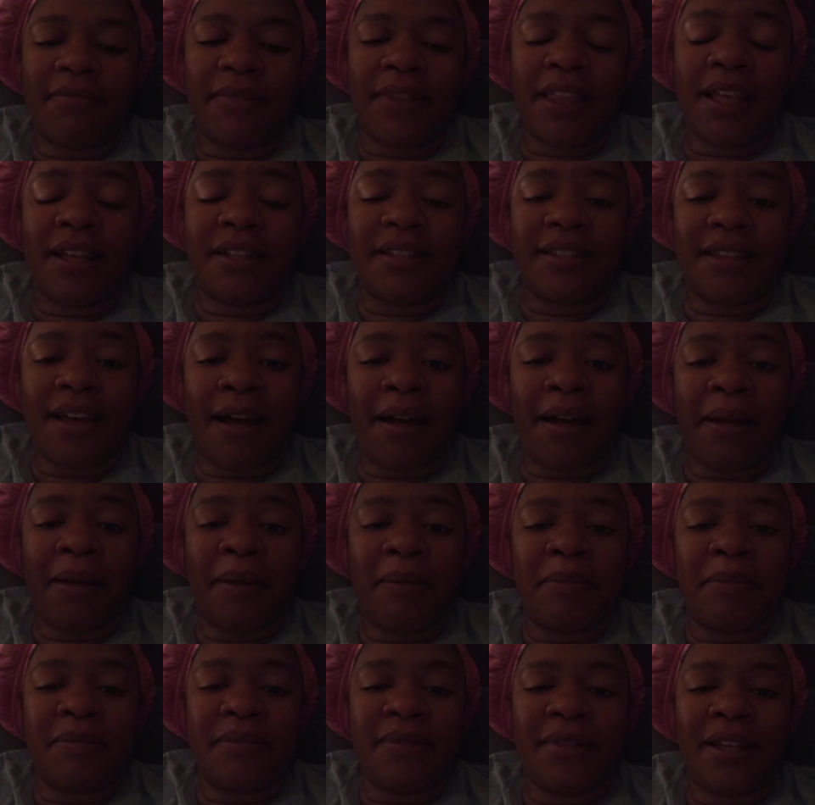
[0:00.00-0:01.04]
that
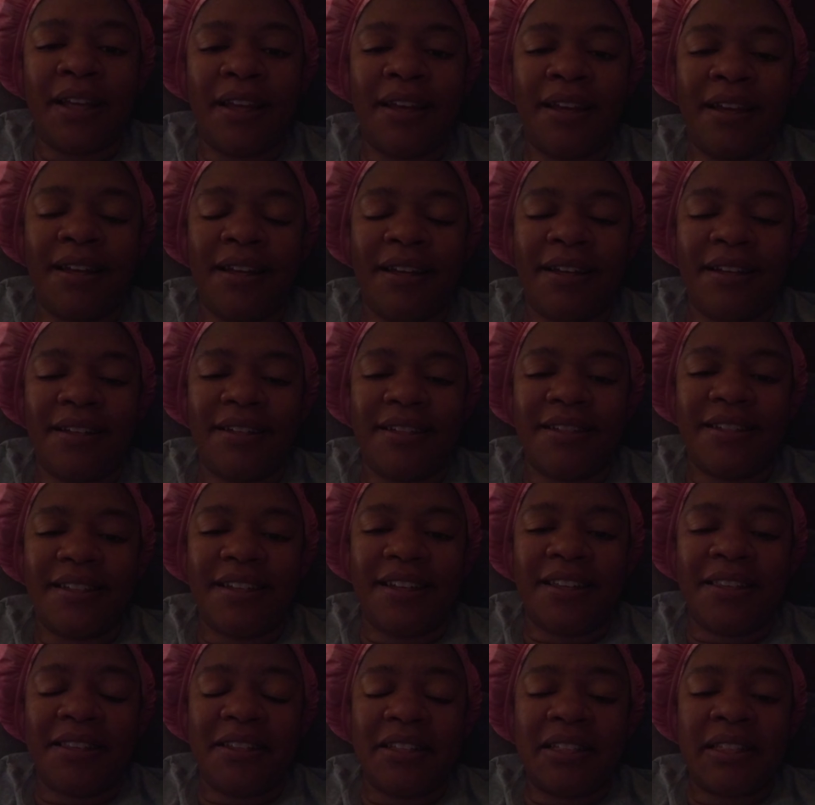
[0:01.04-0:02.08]
time
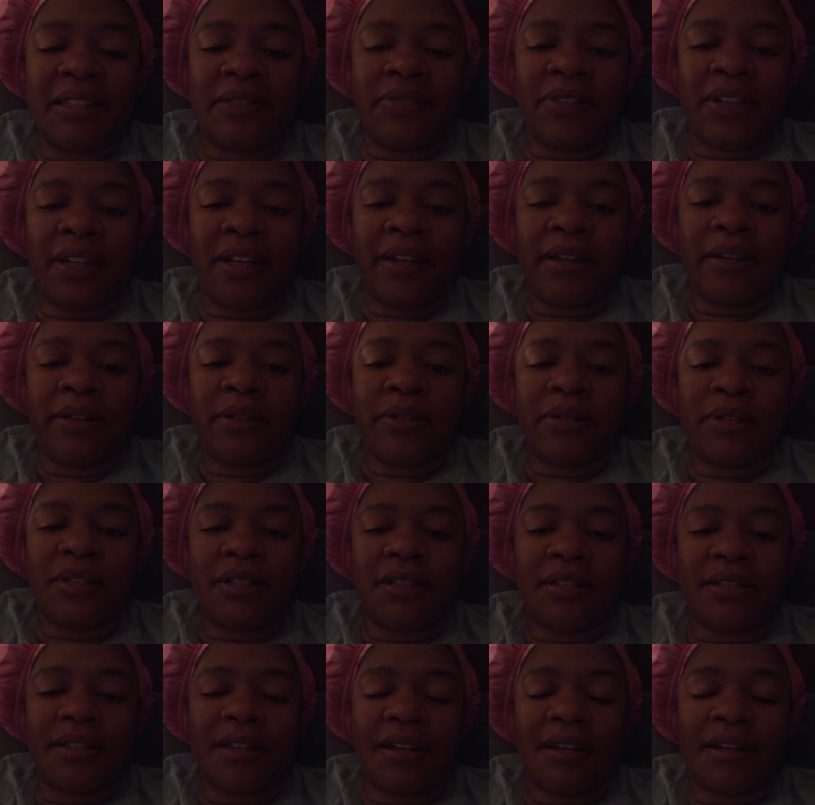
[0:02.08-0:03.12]
in this video,
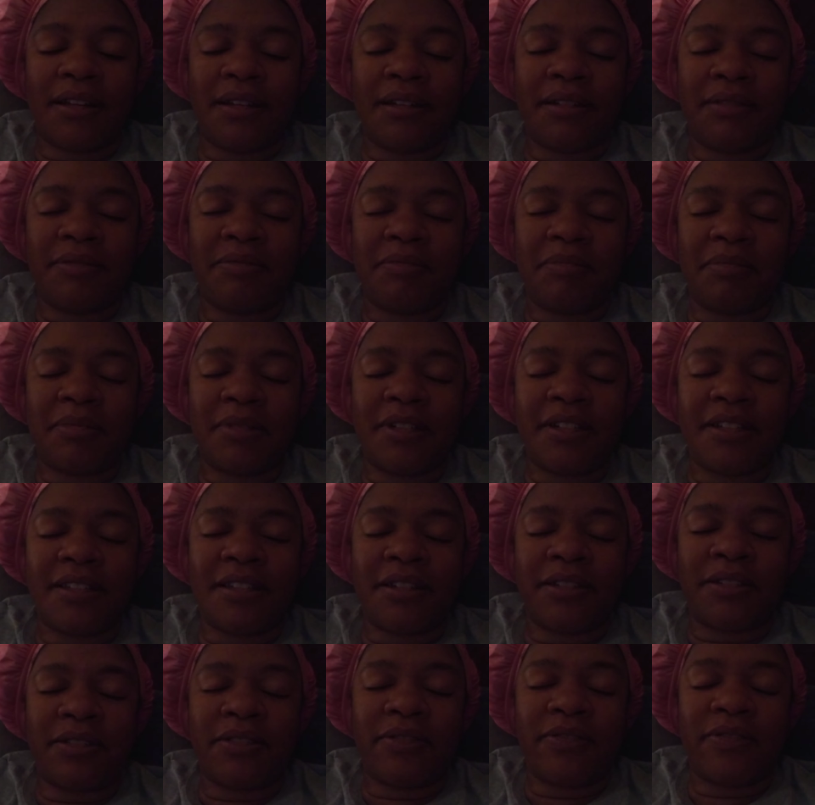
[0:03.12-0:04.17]
just kind of
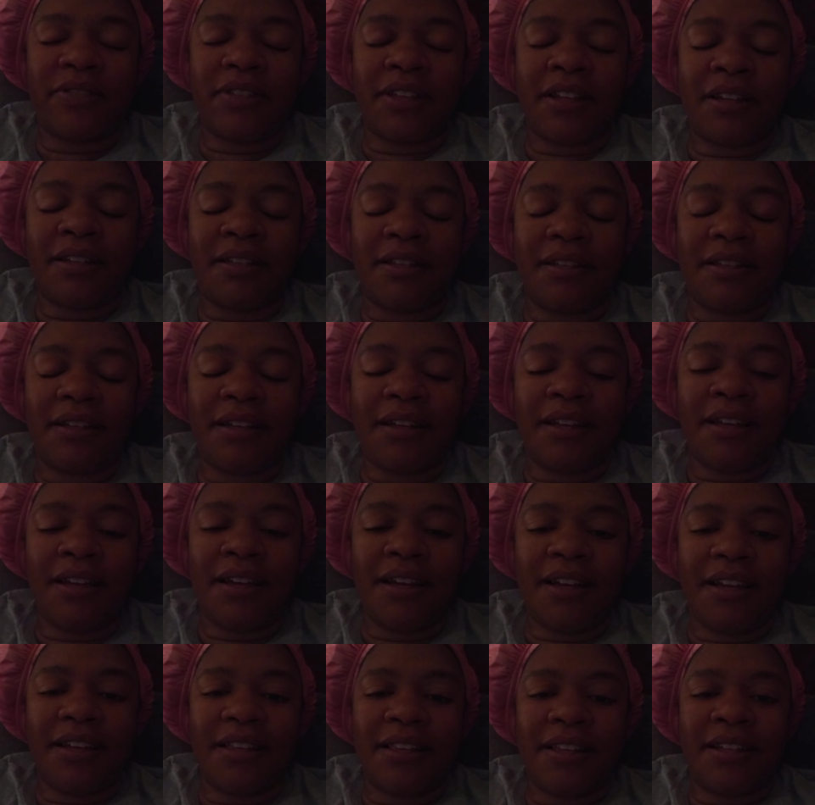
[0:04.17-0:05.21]
preserve
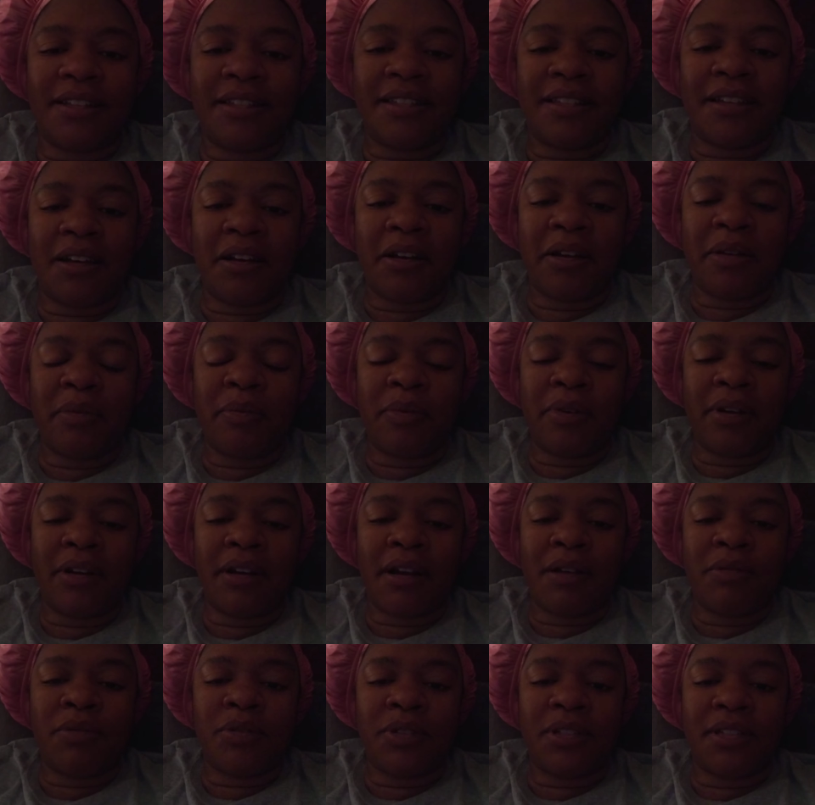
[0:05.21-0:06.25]
that time
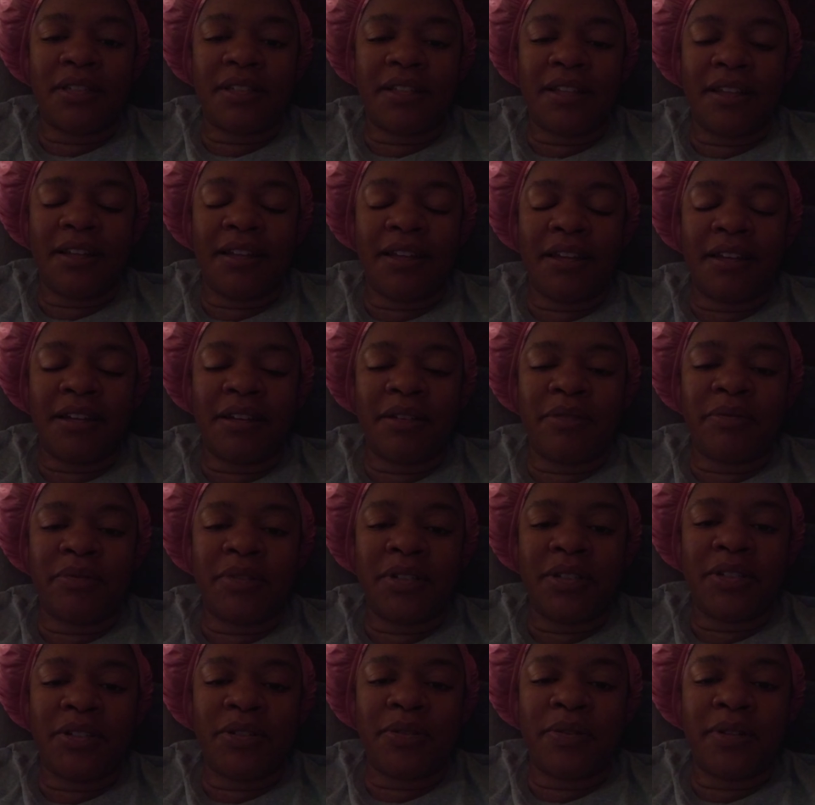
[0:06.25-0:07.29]
where I was singing and
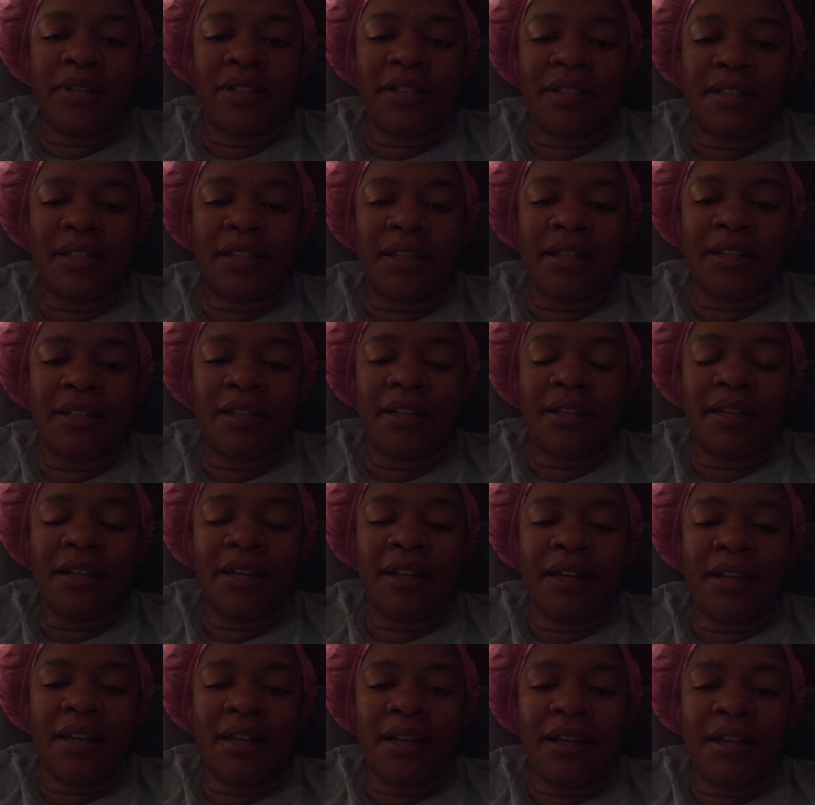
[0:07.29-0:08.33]
rejoicing
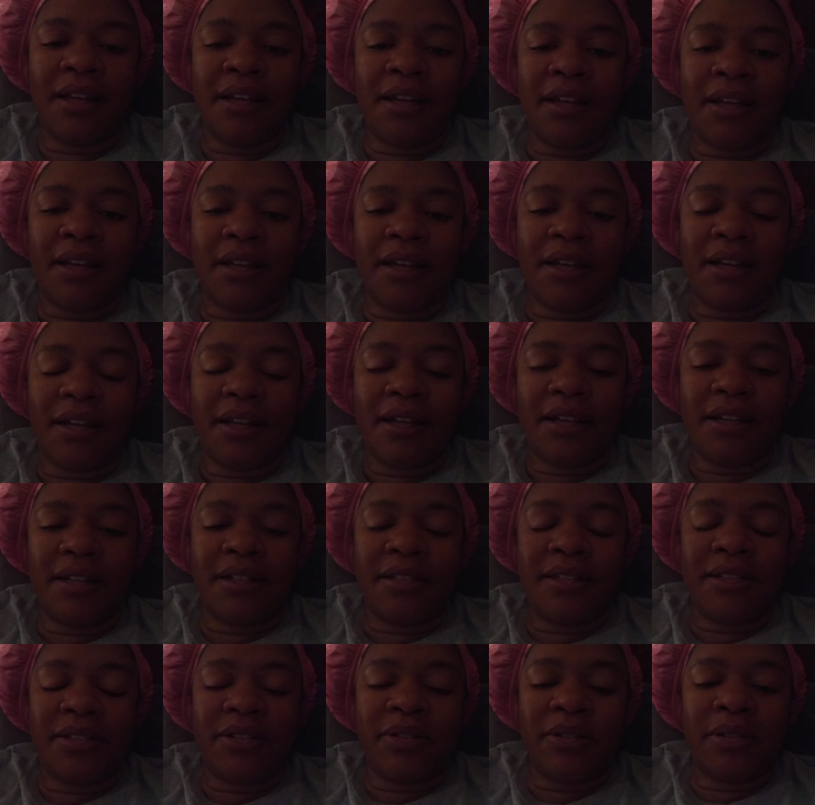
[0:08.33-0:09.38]

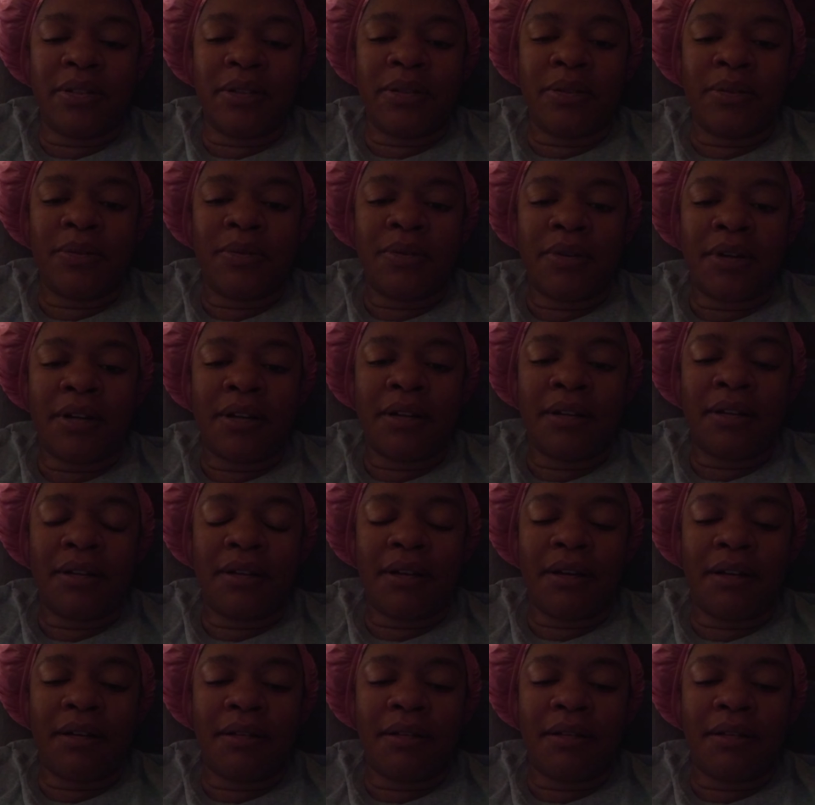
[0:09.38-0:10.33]
unto the Lord